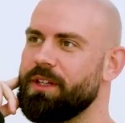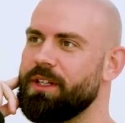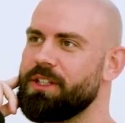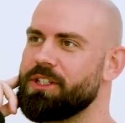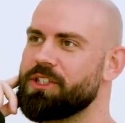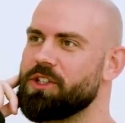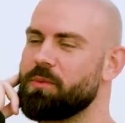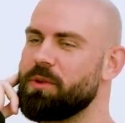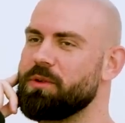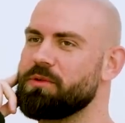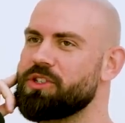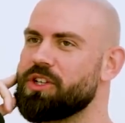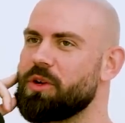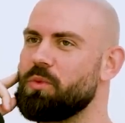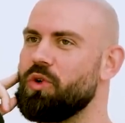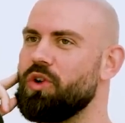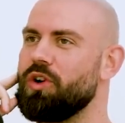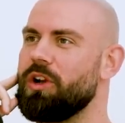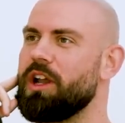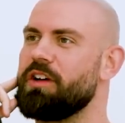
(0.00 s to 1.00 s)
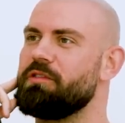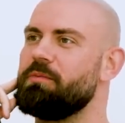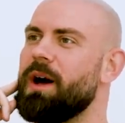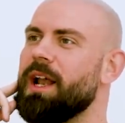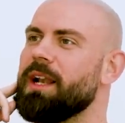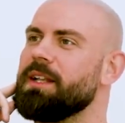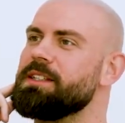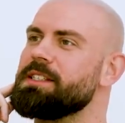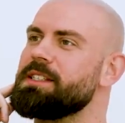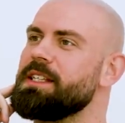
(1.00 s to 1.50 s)
So people say work-life
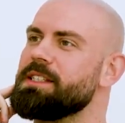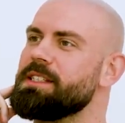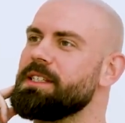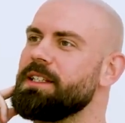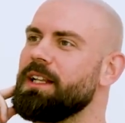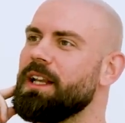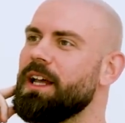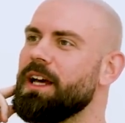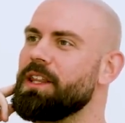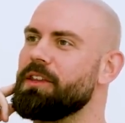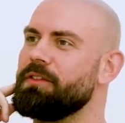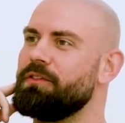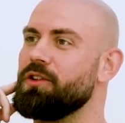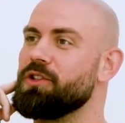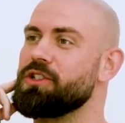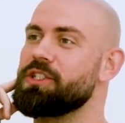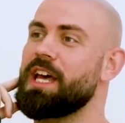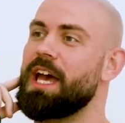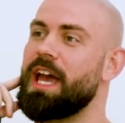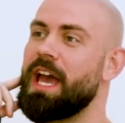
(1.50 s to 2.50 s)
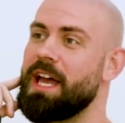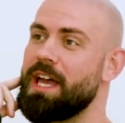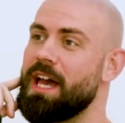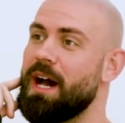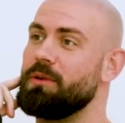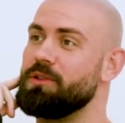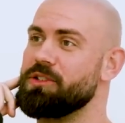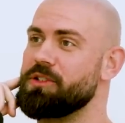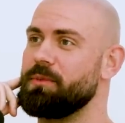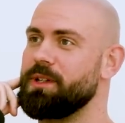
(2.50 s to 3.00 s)
balance, as in like the first eight
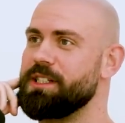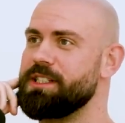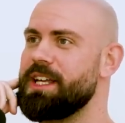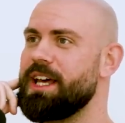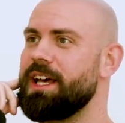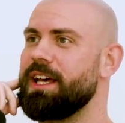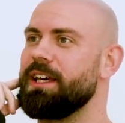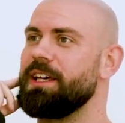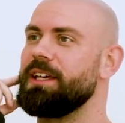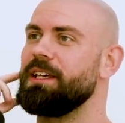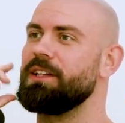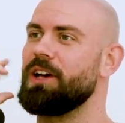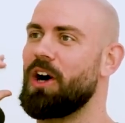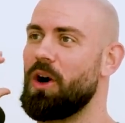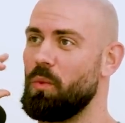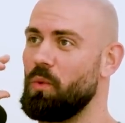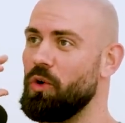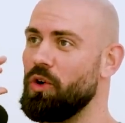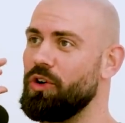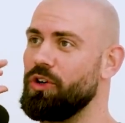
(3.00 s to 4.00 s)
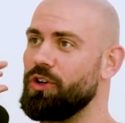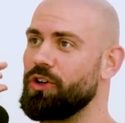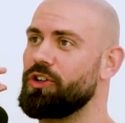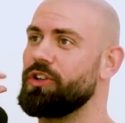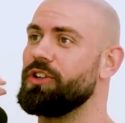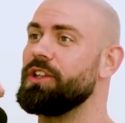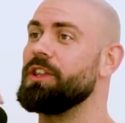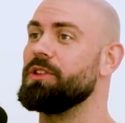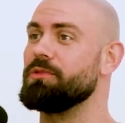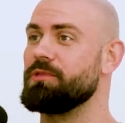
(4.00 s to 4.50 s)
hours of my day, I'll work,
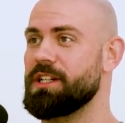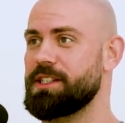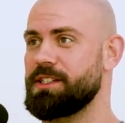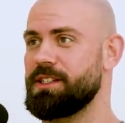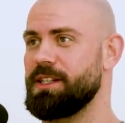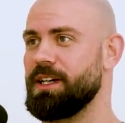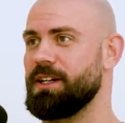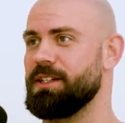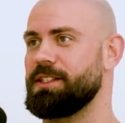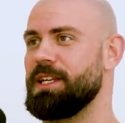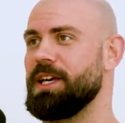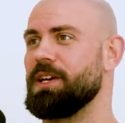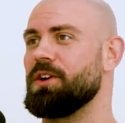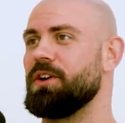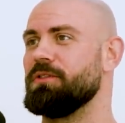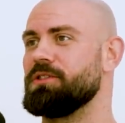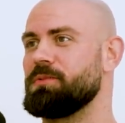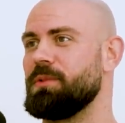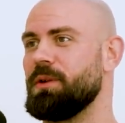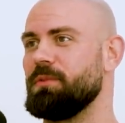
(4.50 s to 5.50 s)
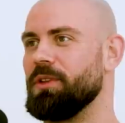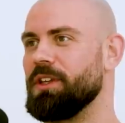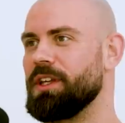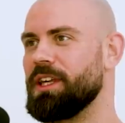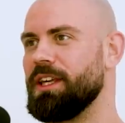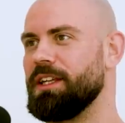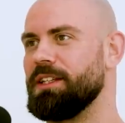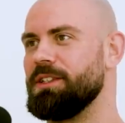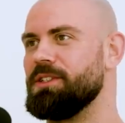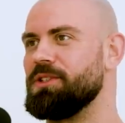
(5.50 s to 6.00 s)
and then the rest of the day I'll take off, spend with the
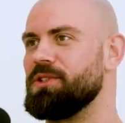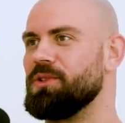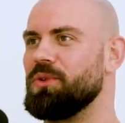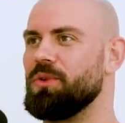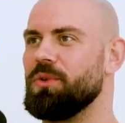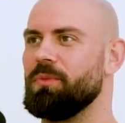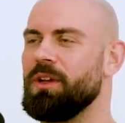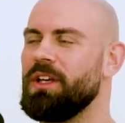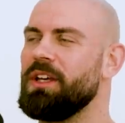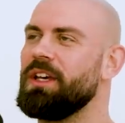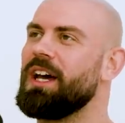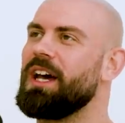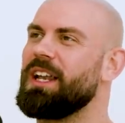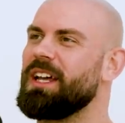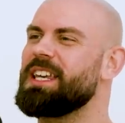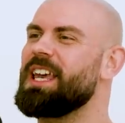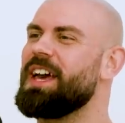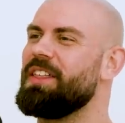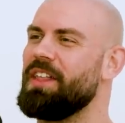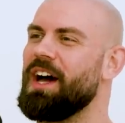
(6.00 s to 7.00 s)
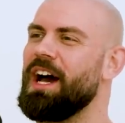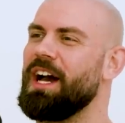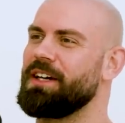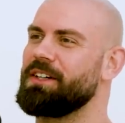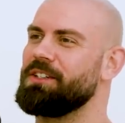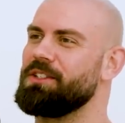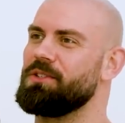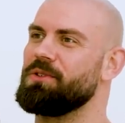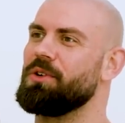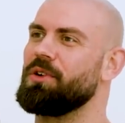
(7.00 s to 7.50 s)
kids, or and I get that
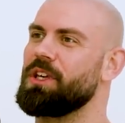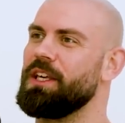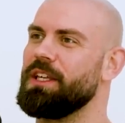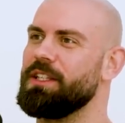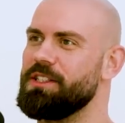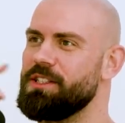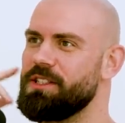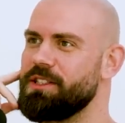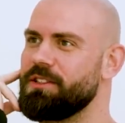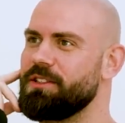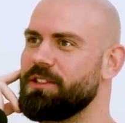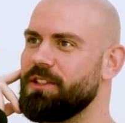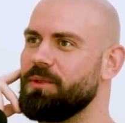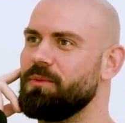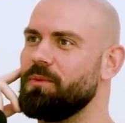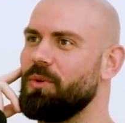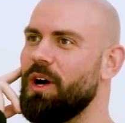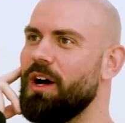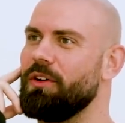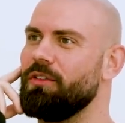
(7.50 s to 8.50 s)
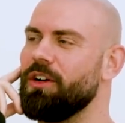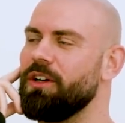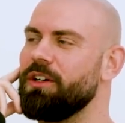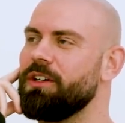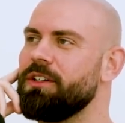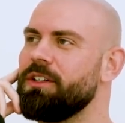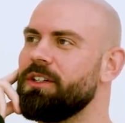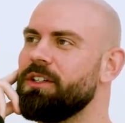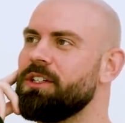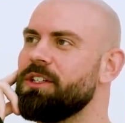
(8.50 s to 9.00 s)
because you got kids, yeah, and whatever,
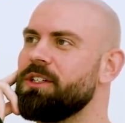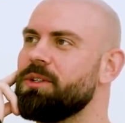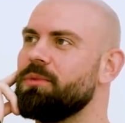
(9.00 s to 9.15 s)
yeah.